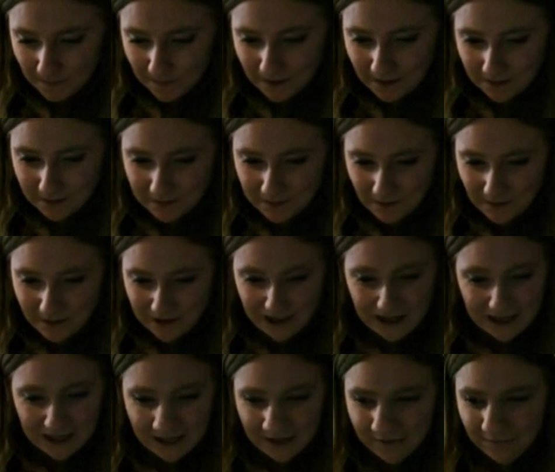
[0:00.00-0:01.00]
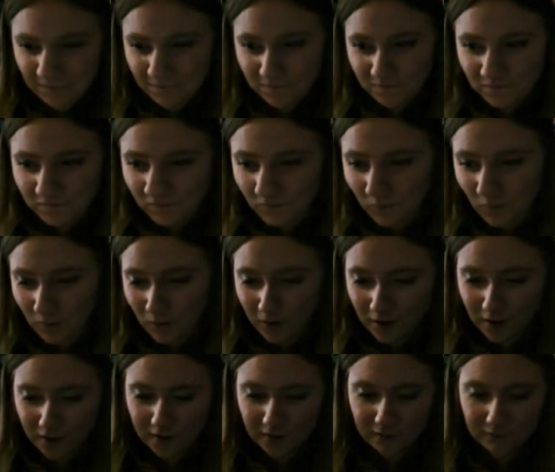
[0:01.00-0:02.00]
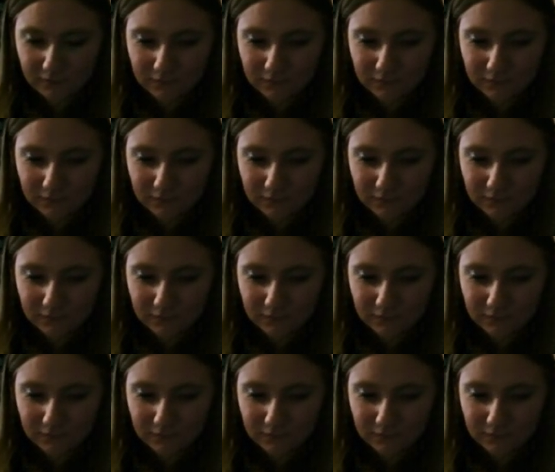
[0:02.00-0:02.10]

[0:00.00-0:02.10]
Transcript: It was about 84,